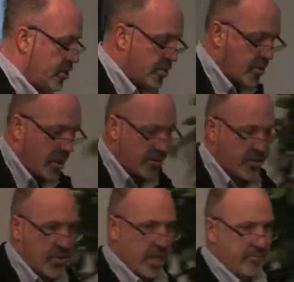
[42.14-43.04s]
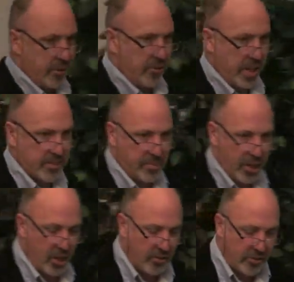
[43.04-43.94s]
I just, I'll just say a few things
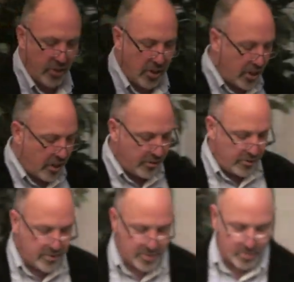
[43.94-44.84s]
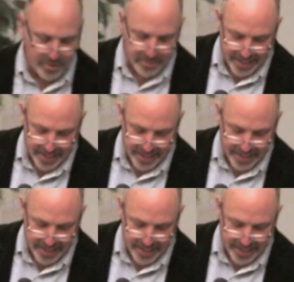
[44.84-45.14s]
about Arthur. Arthur is one of